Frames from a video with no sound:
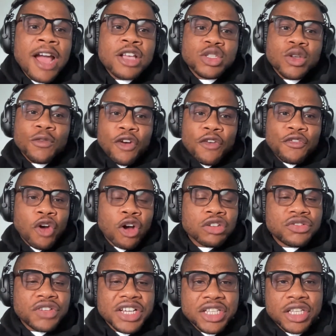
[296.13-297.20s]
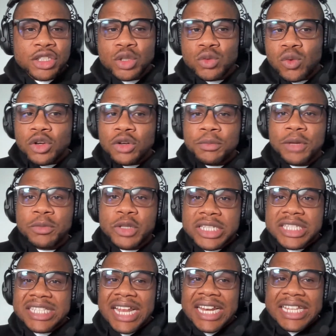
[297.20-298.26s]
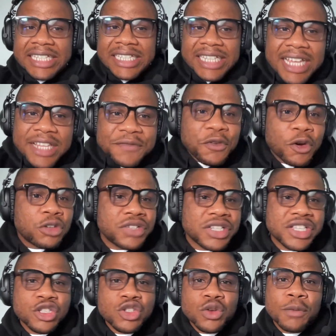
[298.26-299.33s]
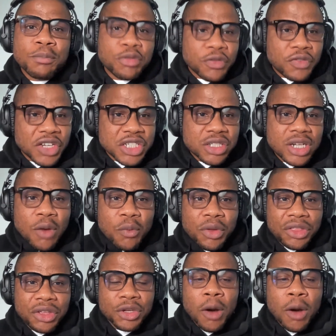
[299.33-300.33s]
So for fundraising, you want to be able to delegate fundraising to a professional within